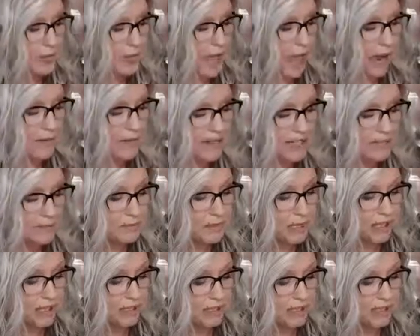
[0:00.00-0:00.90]
I was
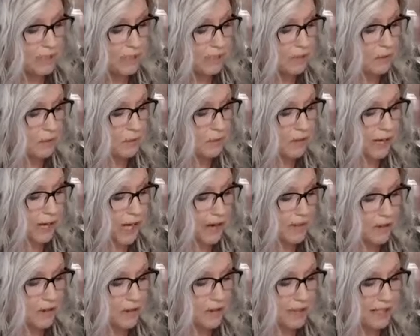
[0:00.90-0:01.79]
subjected to what
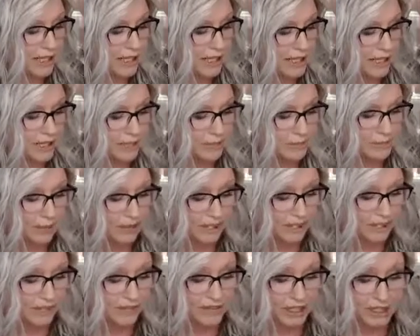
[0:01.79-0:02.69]
everybody else
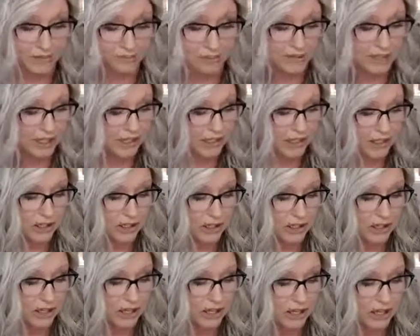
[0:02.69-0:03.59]
believed and
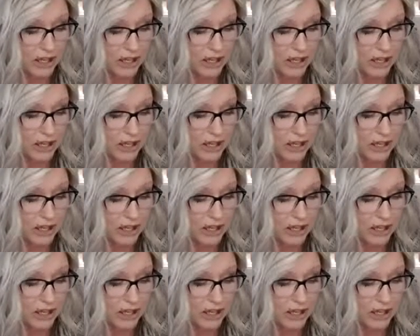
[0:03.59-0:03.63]
preached.